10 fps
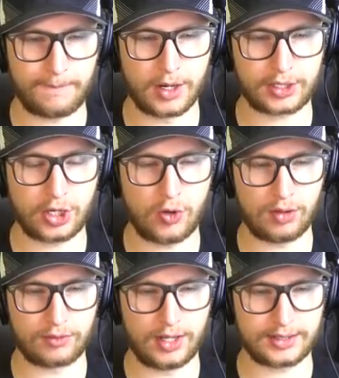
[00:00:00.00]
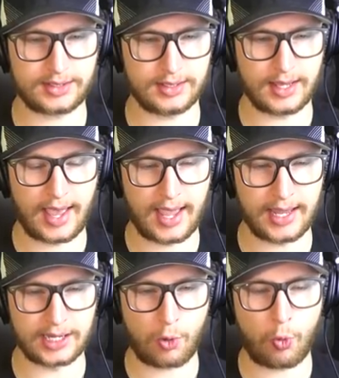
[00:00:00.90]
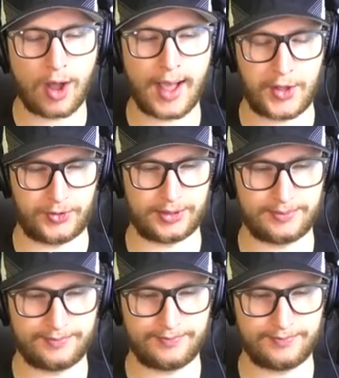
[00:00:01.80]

Marco Rossi, and Wild.